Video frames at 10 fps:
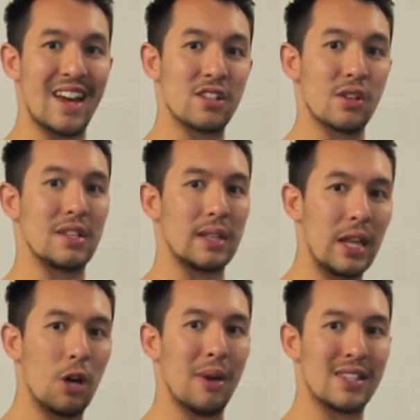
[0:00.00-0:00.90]
that, so there's a
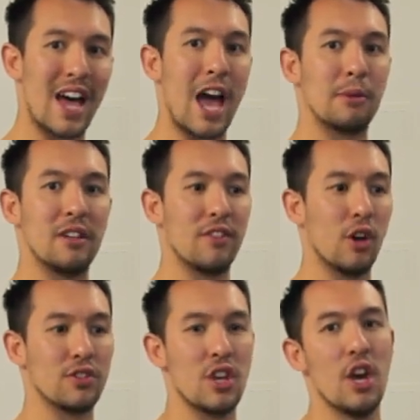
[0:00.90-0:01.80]
little bit of timing
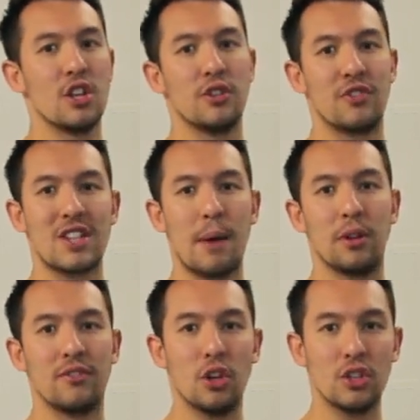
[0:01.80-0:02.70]
involved. So for
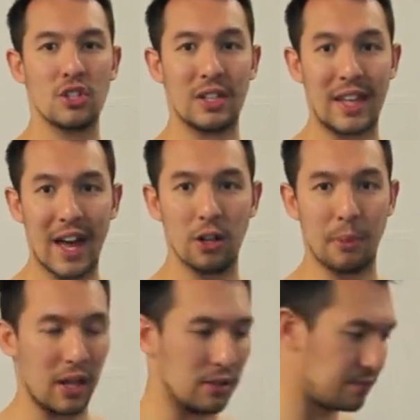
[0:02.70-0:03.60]
example, if you're using a
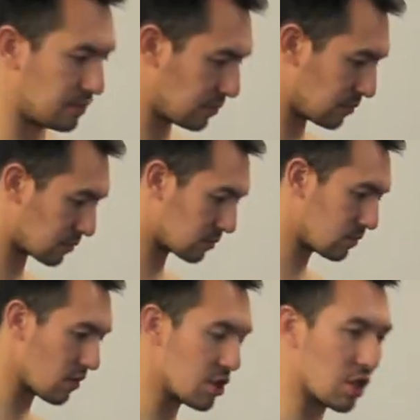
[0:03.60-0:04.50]
kettlebell,
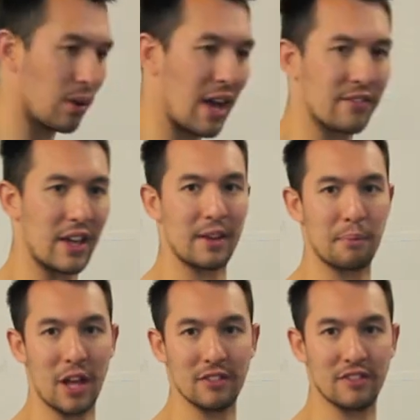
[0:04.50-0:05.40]
so you want to have that
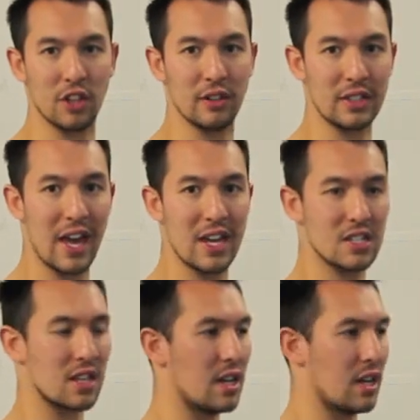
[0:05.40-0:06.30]
pelvic floor
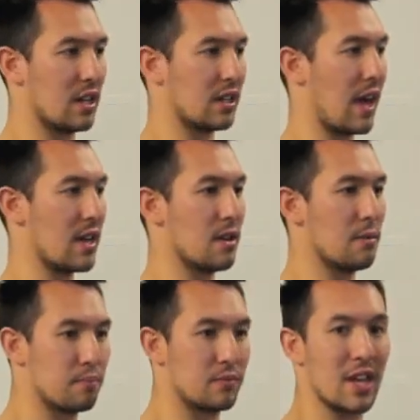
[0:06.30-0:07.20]
engaged, okay,
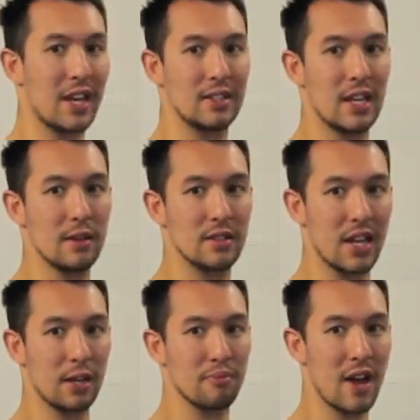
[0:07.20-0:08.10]
take
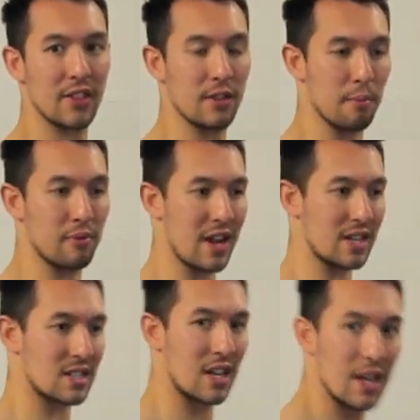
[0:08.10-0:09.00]
a breath, brace,